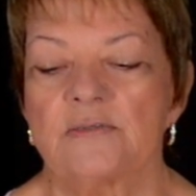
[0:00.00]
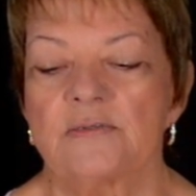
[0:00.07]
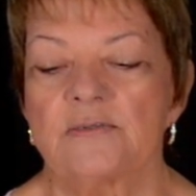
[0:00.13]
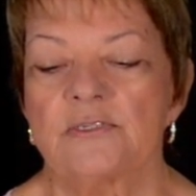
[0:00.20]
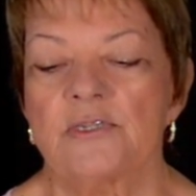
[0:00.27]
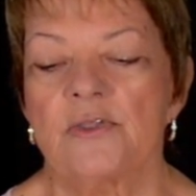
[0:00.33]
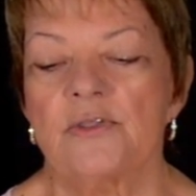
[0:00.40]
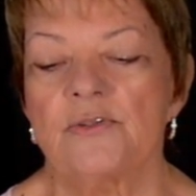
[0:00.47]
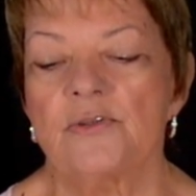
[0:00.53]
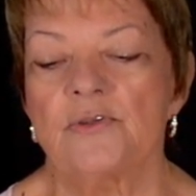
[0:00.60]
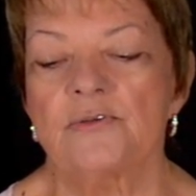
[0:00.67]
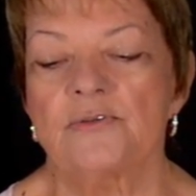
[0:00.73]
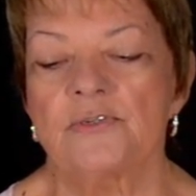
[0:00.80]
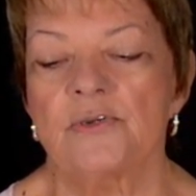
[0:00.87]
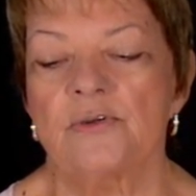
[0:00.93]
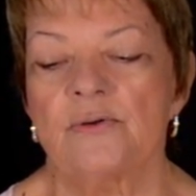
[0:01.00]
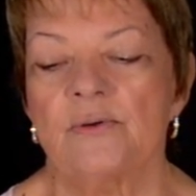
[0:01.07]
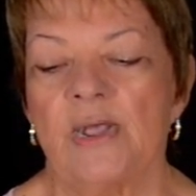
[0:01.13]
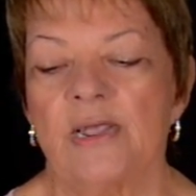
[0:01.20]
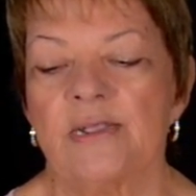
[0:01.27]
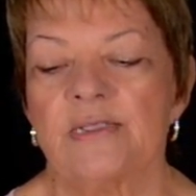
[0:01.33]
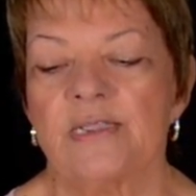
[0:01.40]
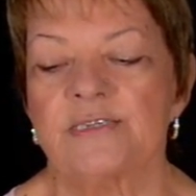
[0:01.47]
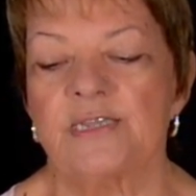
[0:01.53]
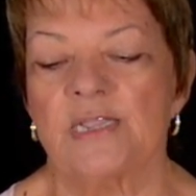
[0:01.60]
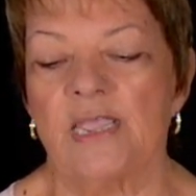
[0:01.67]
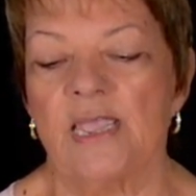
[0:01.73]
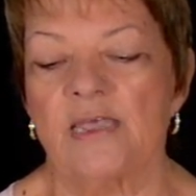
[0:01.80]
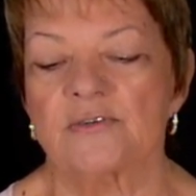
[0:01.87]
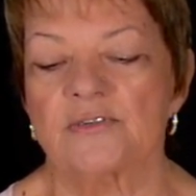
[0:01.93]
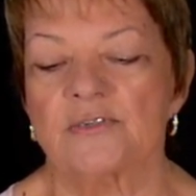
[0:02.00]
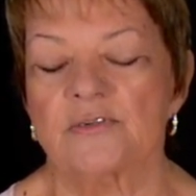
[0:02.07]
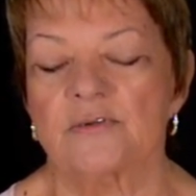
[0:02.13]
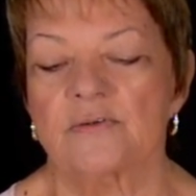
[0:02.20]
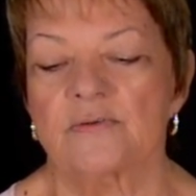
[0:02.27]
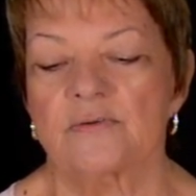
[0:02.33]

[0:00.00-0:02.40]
"So you too are getting out."